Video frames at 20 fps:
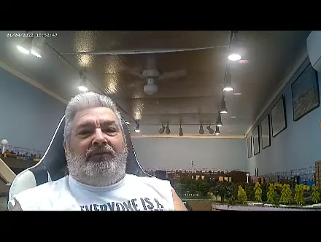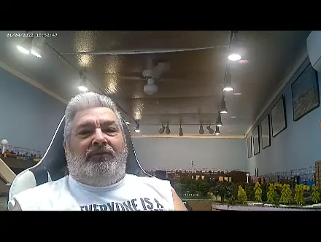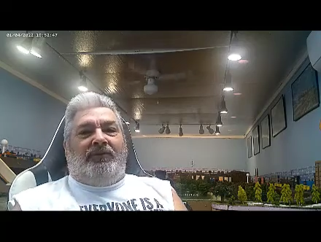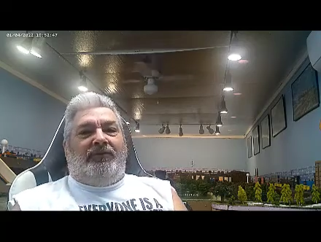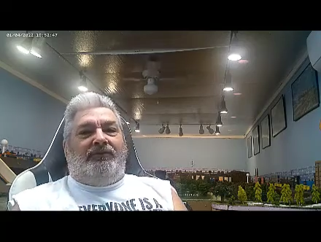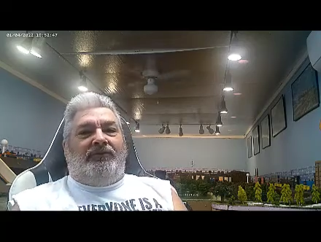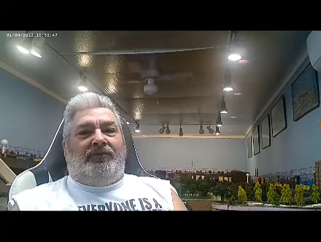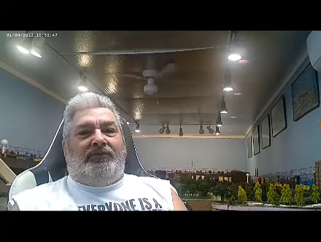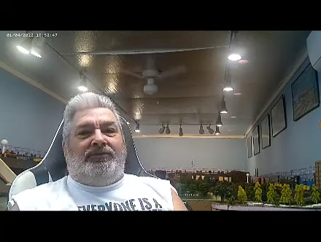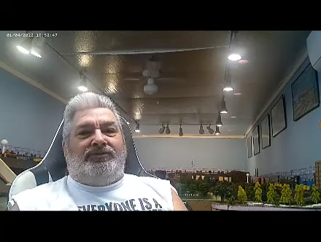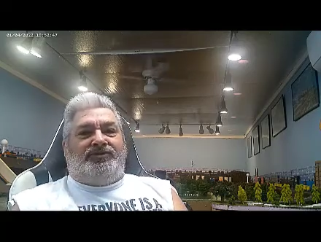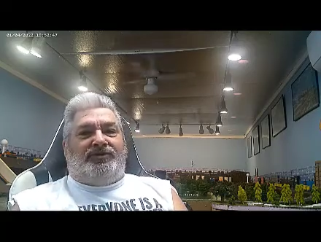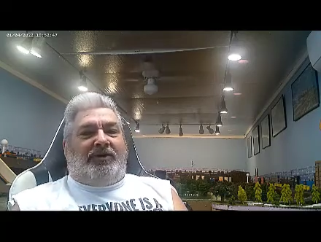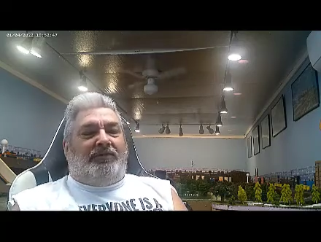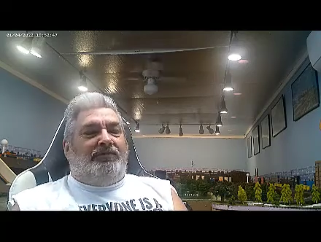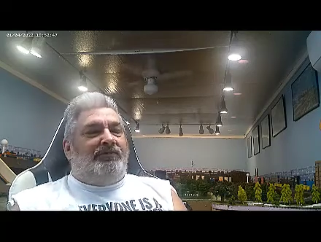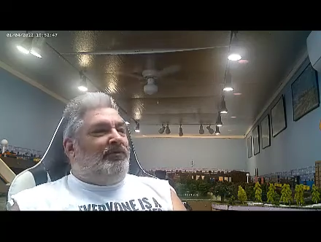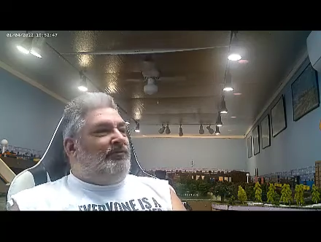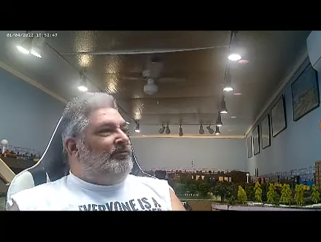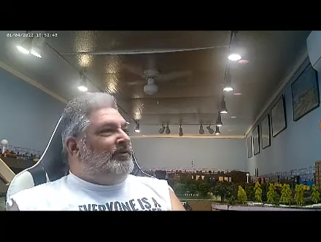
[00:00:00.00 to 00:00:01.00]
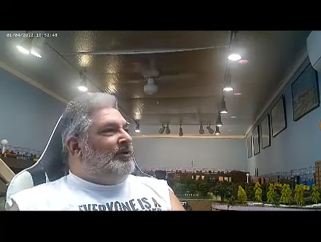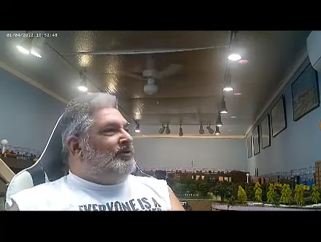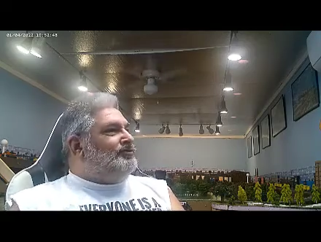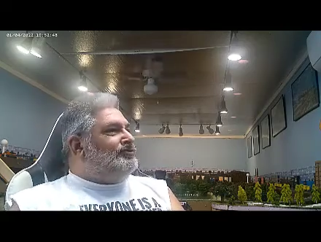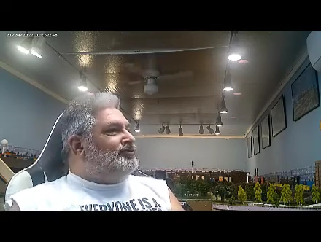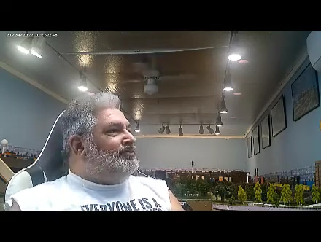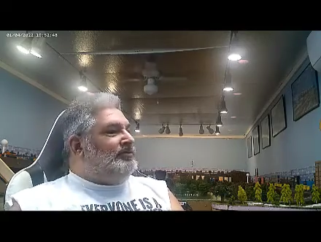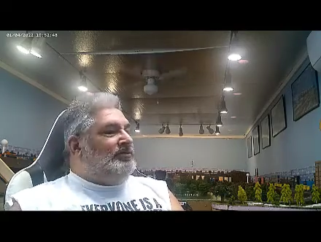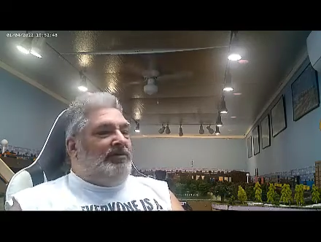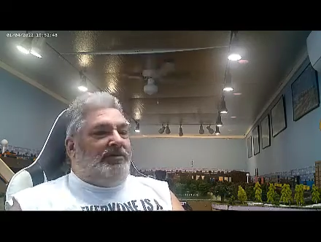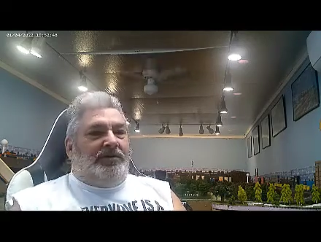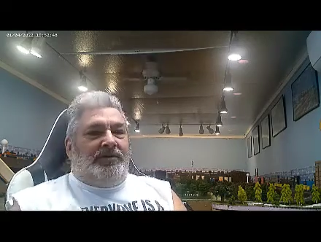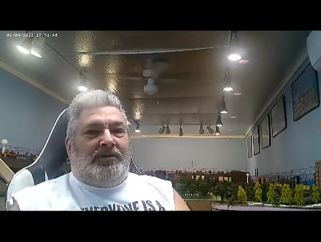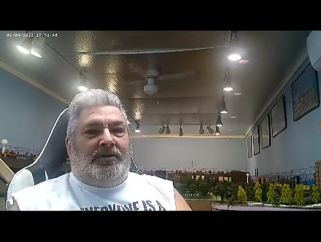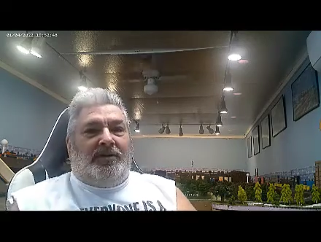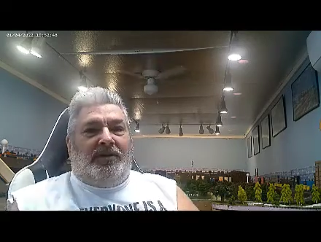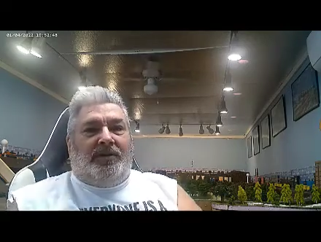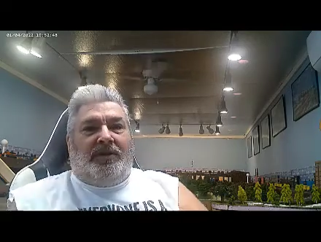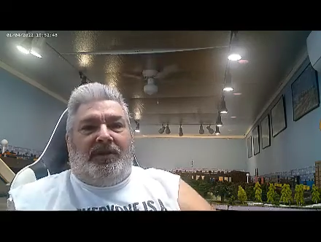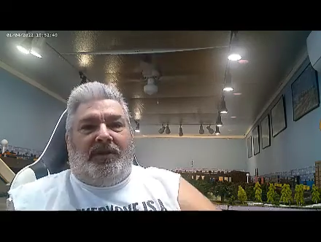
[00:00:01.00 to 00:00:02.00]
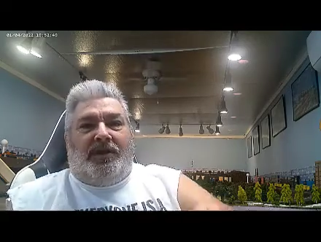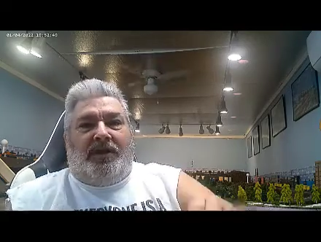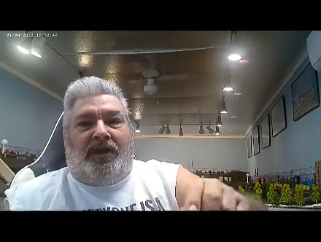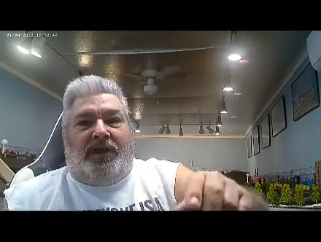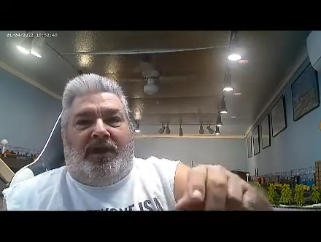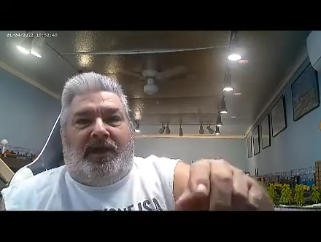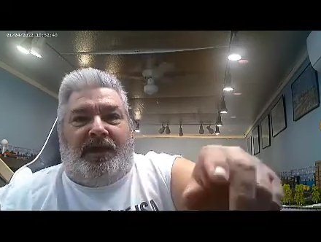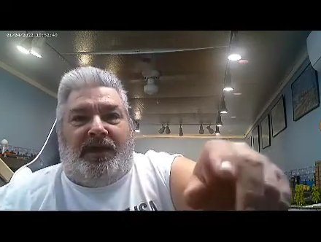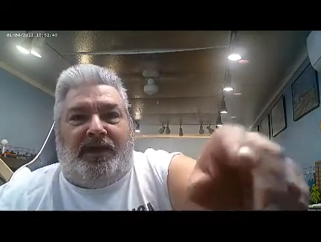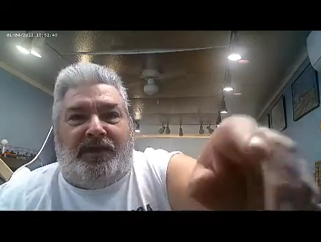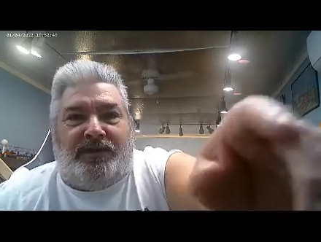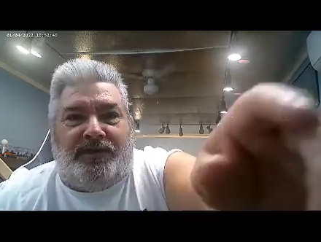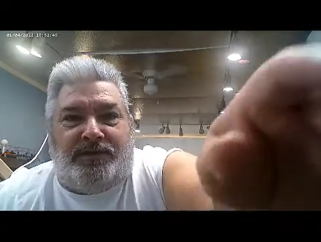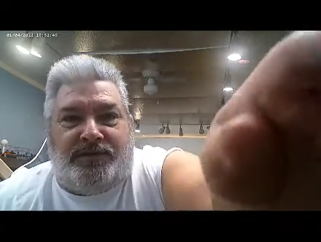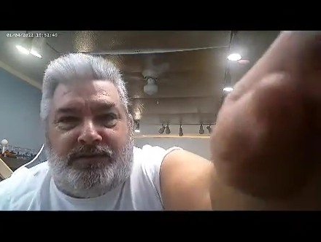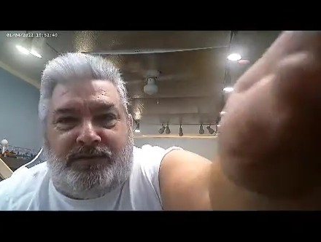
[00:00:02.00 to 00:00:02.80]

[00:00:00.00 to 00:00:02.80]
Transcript: River Subdivision. And